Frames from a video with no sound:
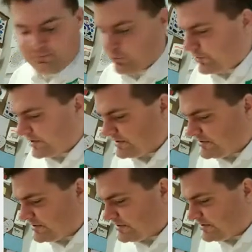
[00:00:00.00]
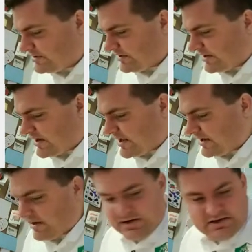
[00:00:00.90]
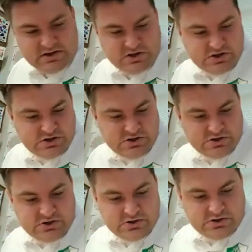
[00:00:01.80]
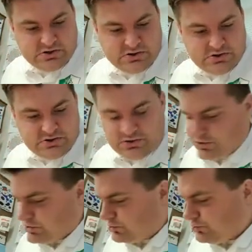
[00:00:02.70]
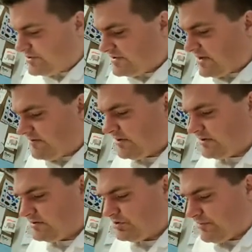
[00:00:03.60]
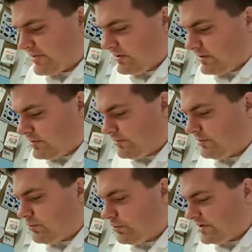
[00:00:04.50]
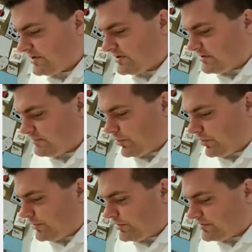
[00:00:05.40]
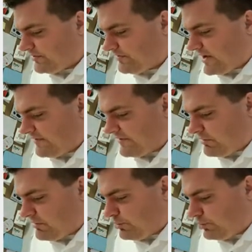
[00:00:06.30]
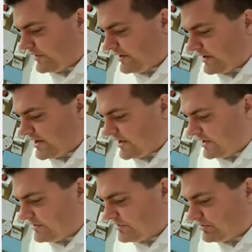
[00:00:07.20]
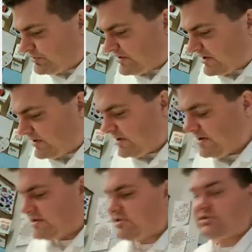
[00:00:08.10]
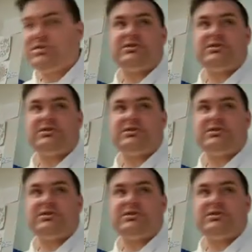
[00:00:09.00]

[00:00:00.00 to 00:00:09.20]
0.927. So my coordinates in polars are 5, 0.927. And this is just